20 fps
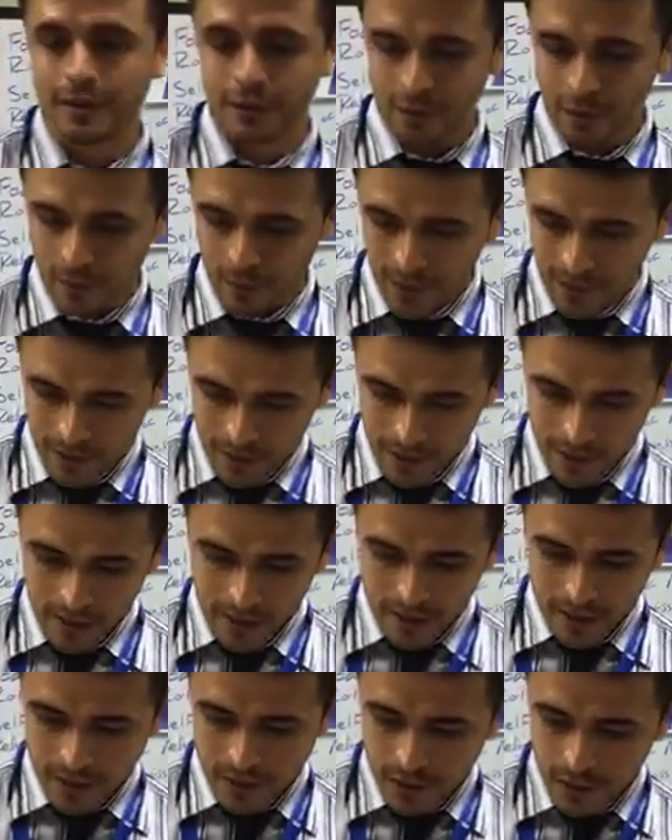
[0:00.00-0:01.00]
it for a minute.
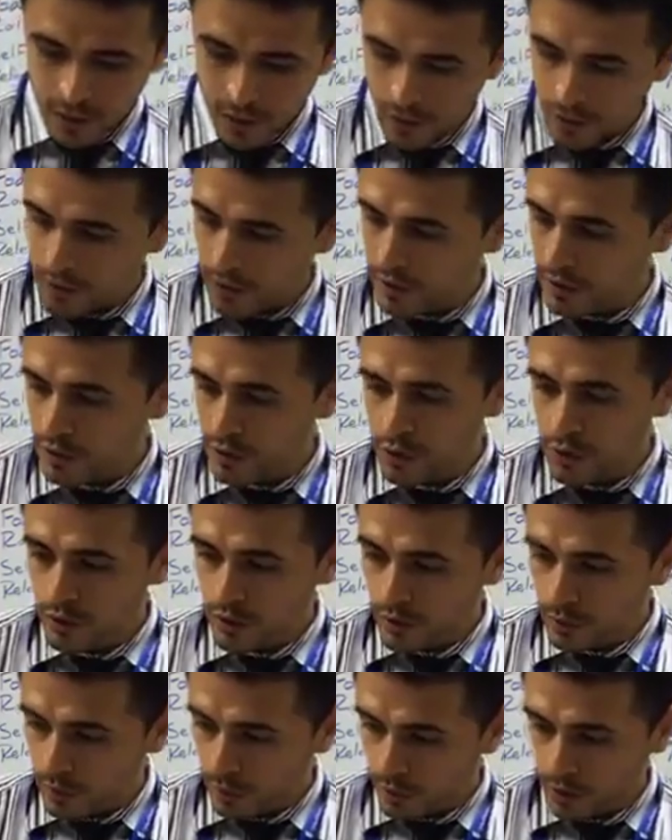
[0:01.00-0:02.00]
It's called
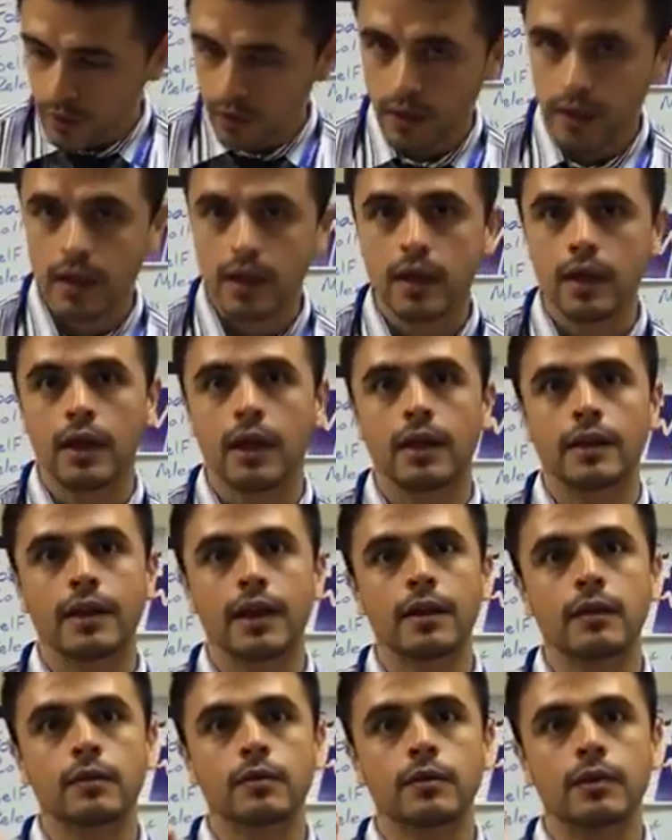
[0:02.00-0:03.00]
trigger point, and
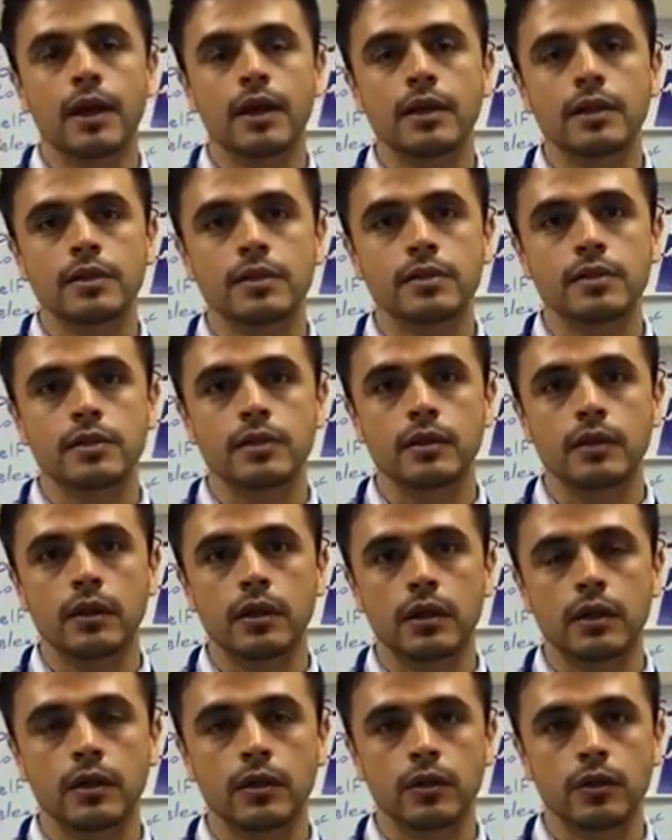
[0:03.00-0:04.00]
that is
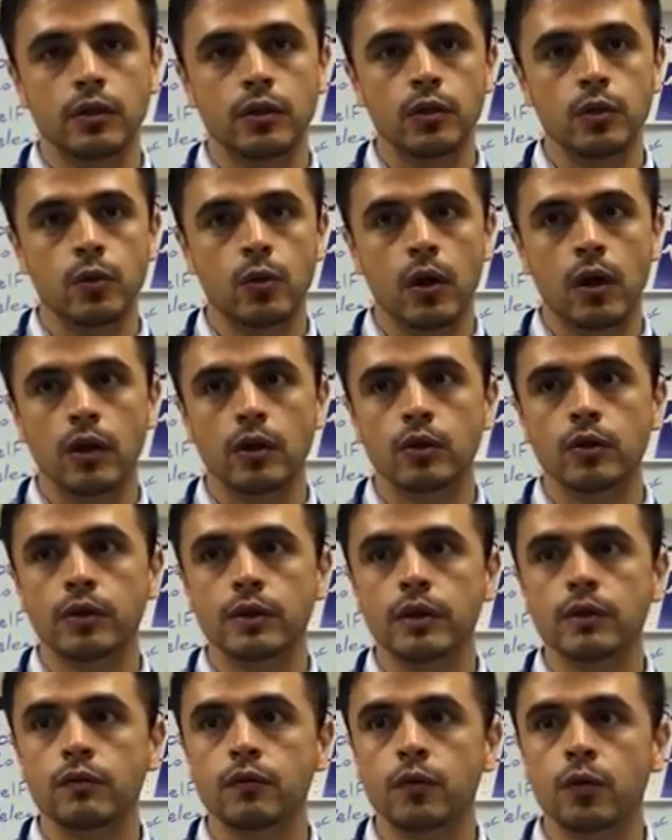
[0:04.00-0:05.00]
you are
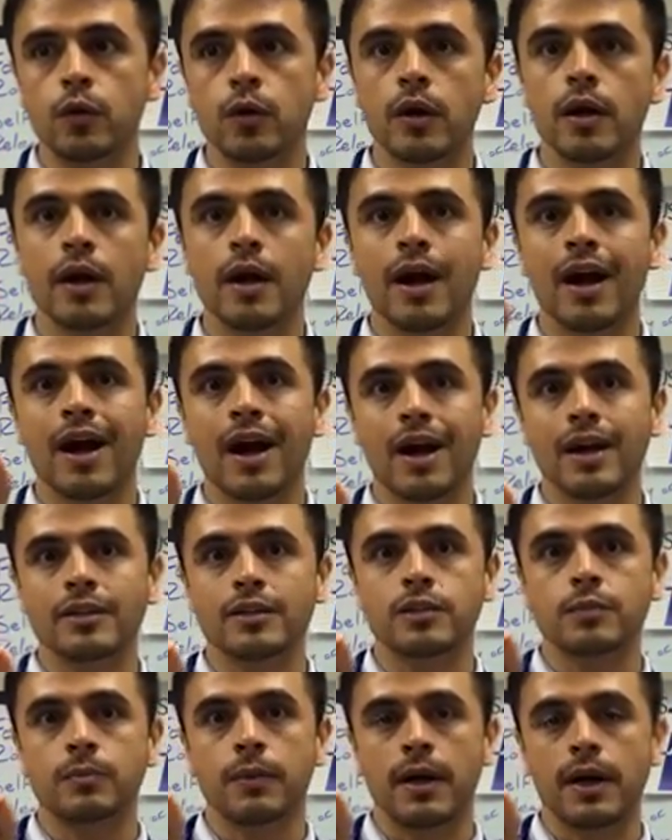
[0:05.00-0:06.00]
looking for hot
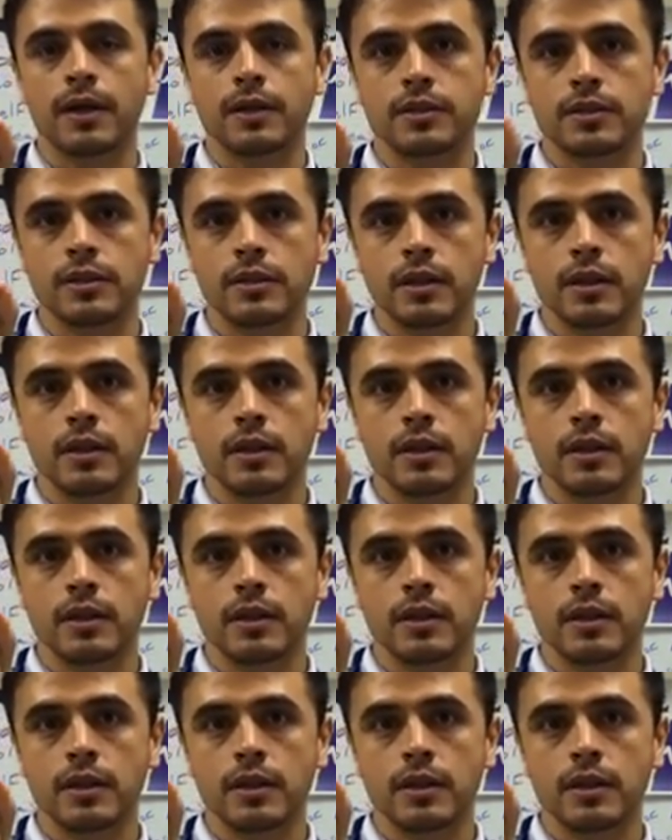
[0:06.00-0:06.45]
spots,